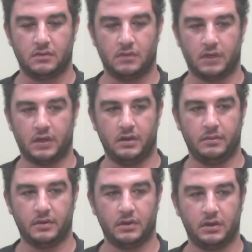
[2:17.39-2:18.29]

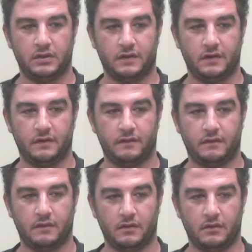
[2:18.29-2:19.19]
accumulative
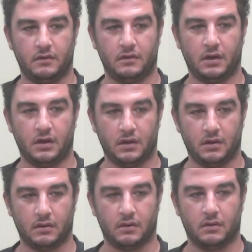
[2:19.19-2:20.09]
to
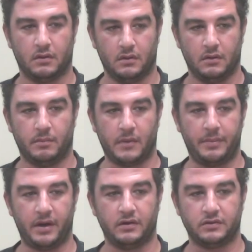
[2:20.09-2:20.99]
like my
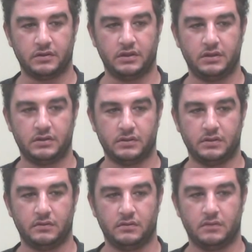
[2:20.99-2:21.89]
boundaries
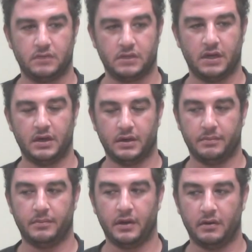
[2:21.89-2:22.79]
and
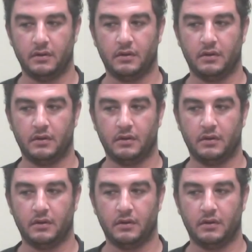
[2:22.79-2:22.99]
setting better,